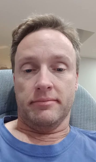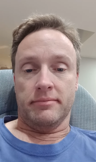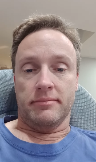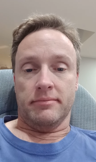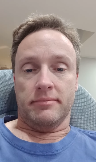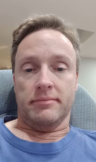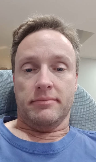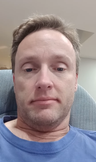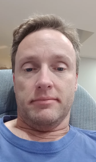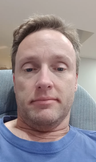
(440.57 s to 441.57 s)

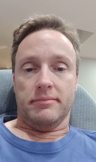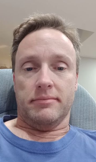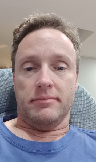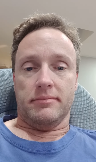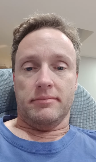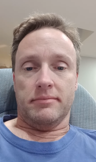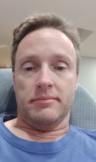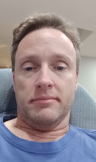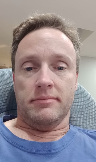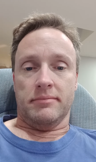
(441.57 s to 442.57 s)
No one is speaking in this clip.